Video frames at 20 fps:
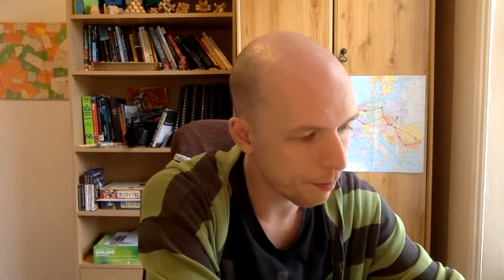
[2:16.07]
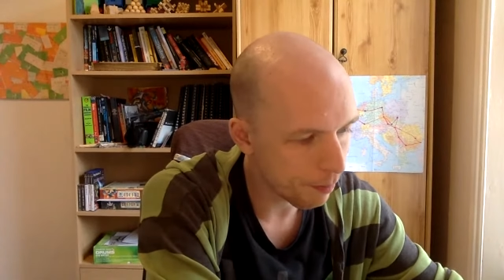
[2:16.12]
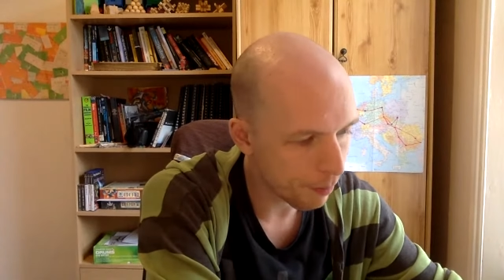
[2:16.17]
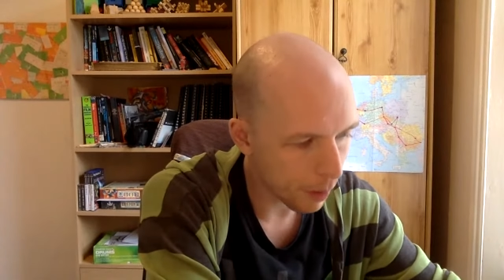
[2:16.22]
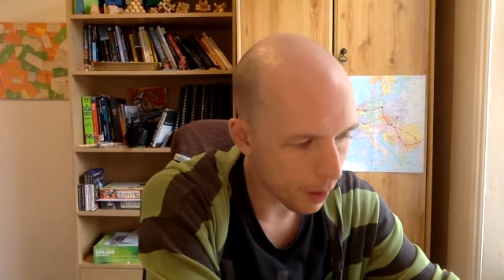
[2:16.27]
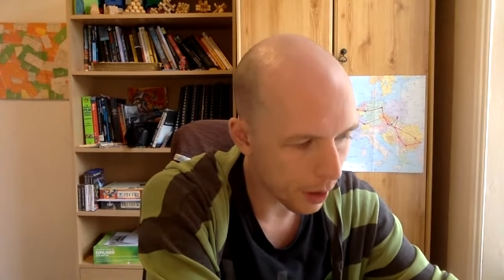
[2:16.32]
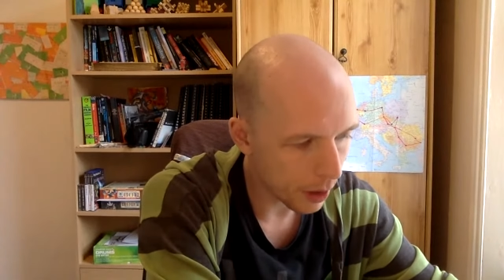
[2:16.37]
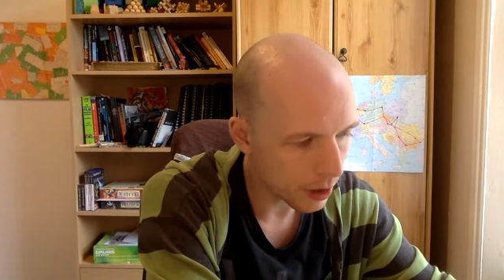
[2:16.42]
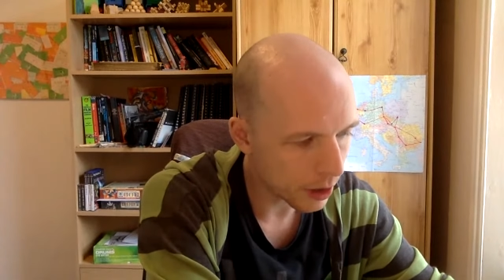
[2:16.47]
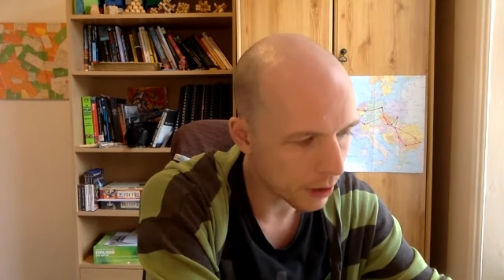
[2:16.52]

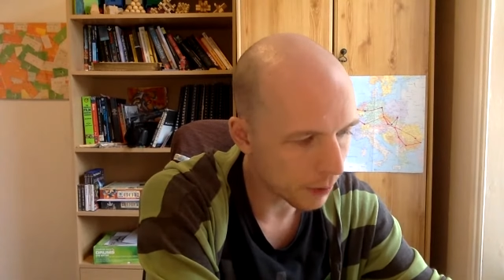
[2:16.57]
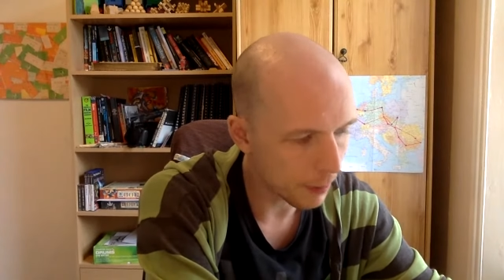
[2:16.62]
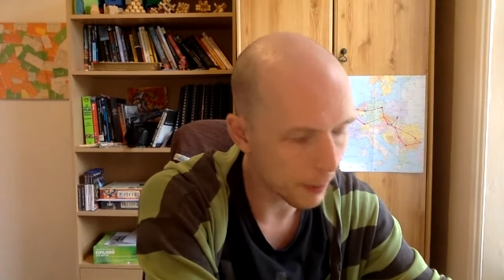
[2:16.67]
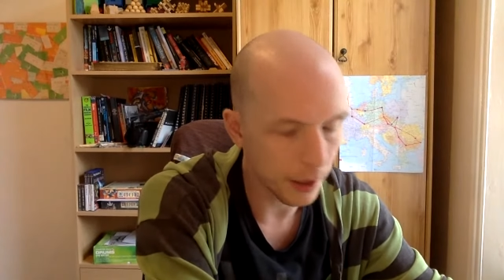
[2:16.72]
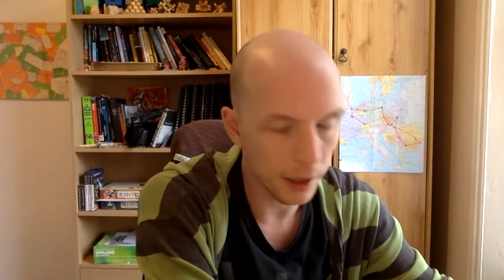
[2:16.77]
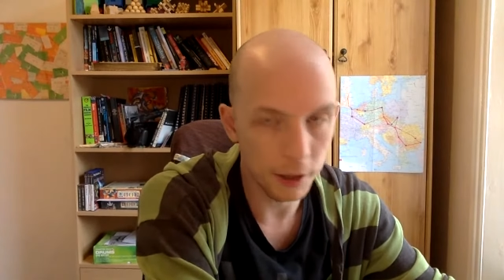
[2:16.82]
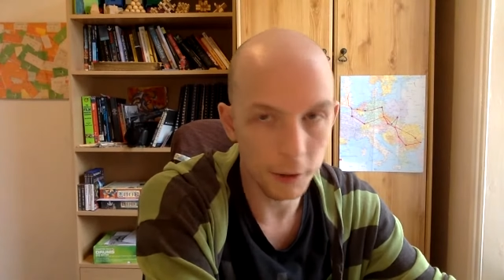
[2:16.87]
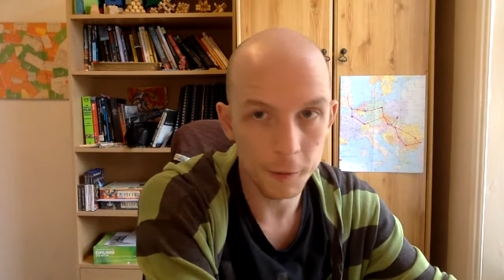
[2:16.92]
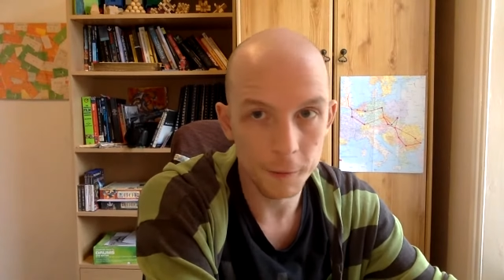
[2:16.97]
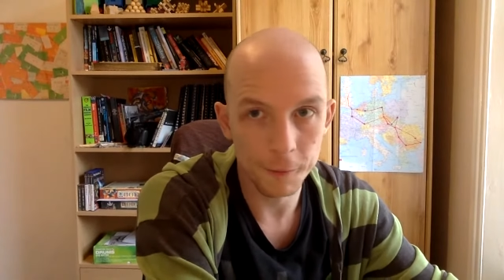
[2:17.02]
possibly
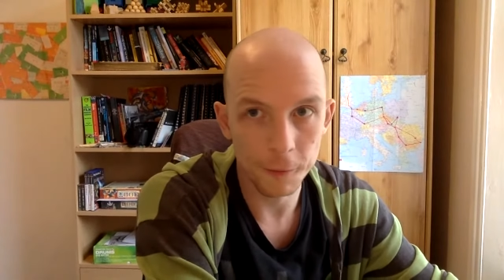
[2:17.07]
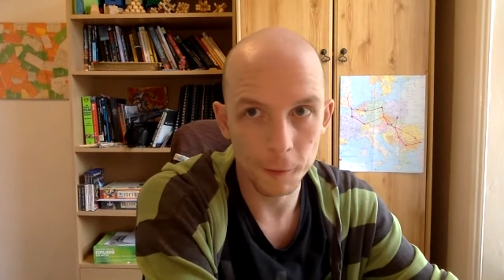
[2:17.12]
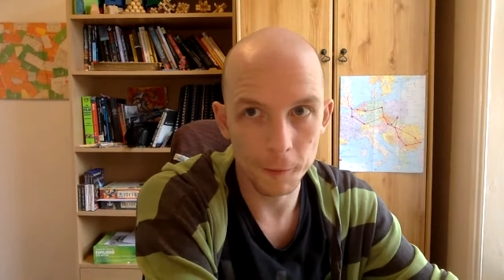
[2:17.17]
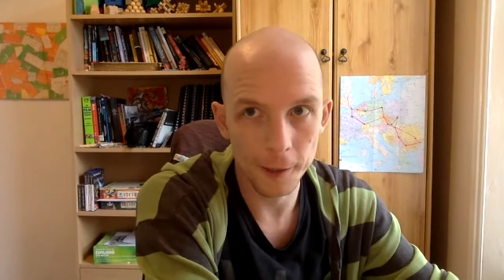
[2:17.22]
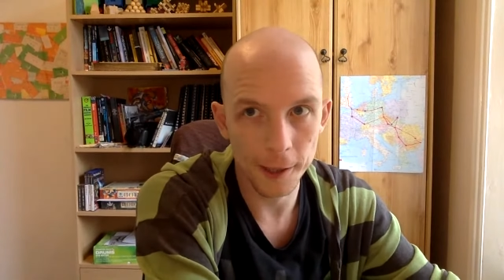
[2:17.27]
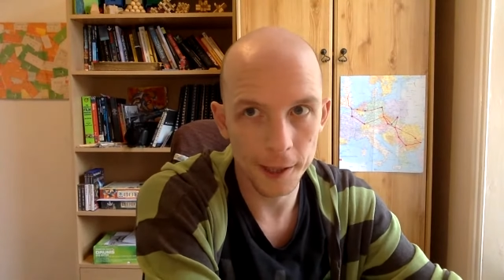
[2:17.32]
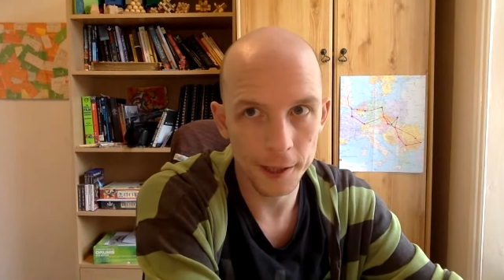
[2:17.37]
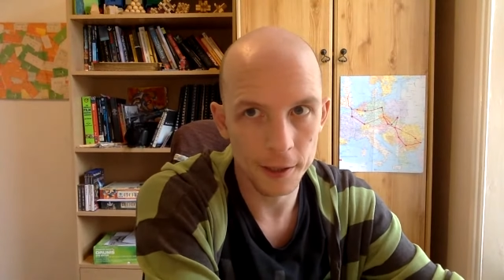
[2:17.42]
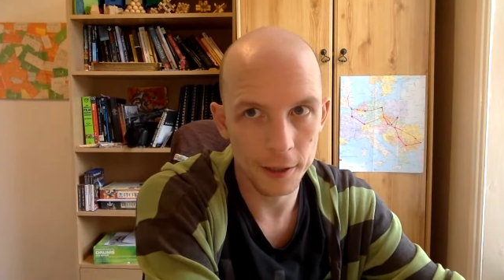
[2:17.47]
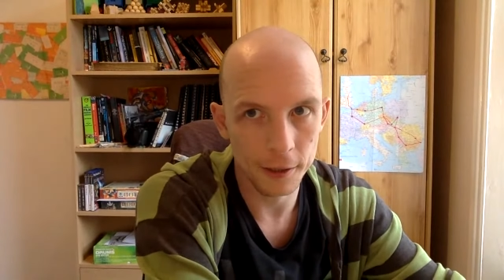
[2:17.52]
useful
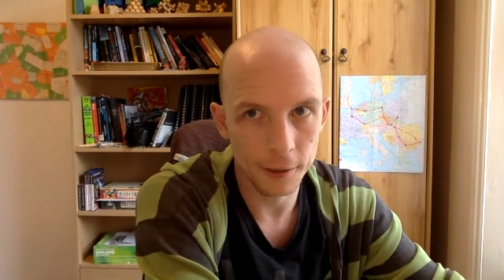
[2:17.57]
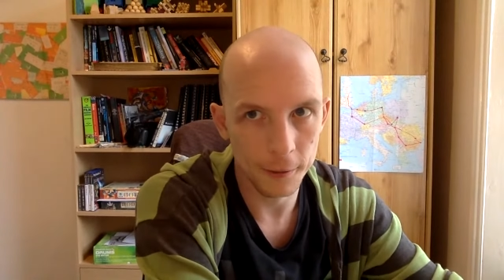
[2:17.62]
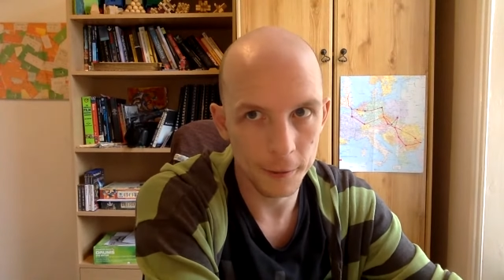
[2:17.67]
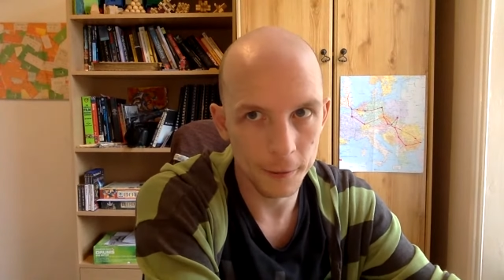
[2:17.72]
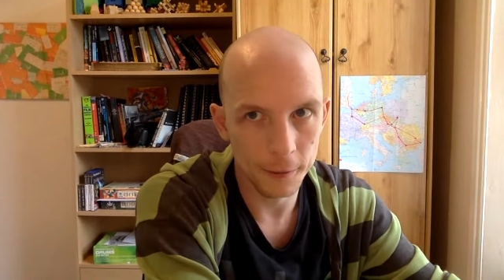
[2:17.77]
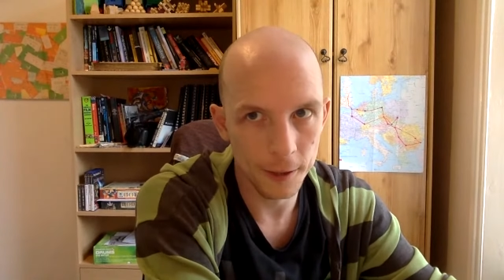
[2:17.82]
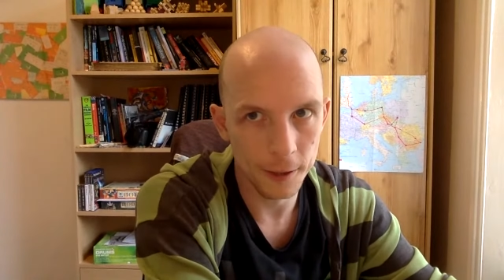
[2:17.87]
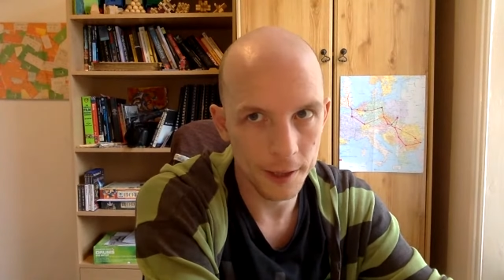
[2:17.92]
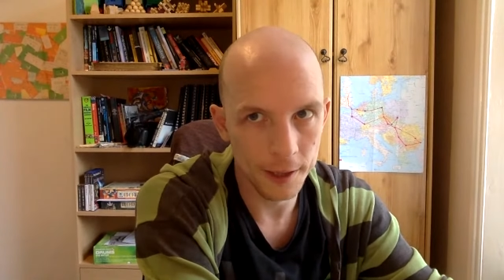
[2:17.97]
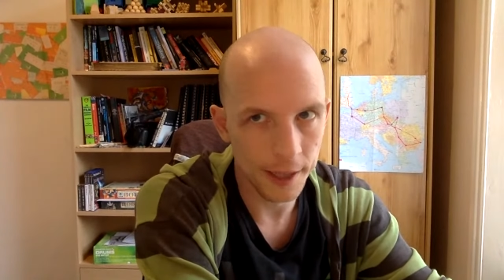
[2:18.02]
way to
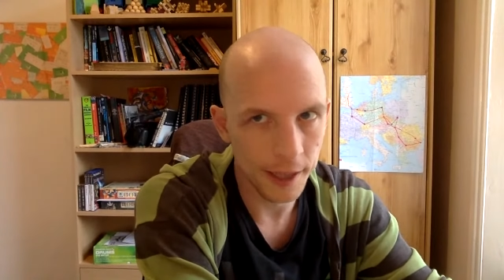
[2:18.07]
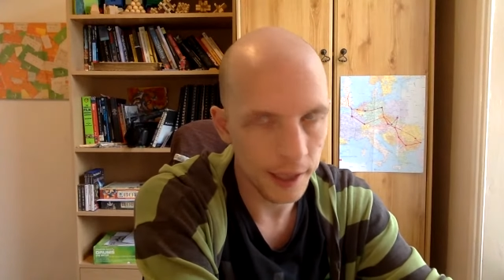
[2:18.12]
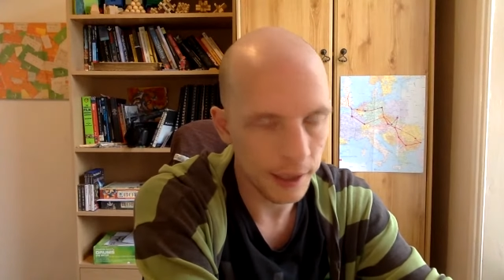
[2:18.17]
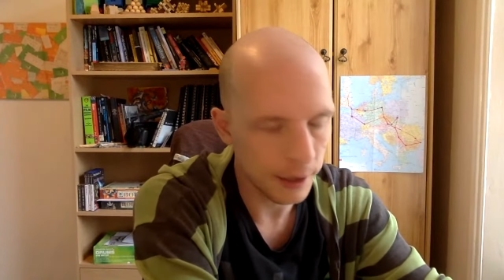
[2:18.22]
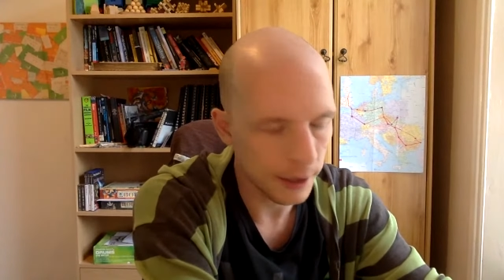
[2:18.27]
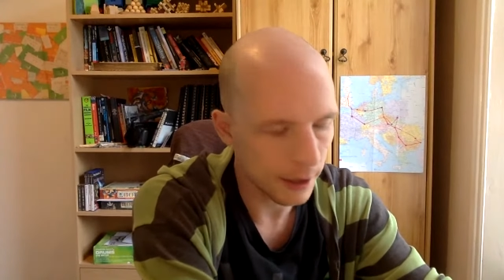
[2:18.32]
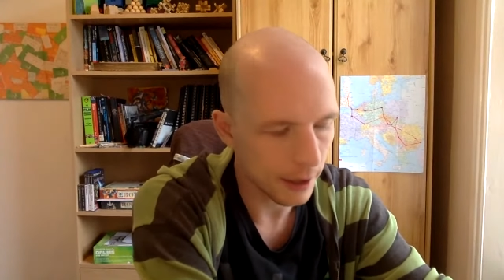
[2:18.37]
teach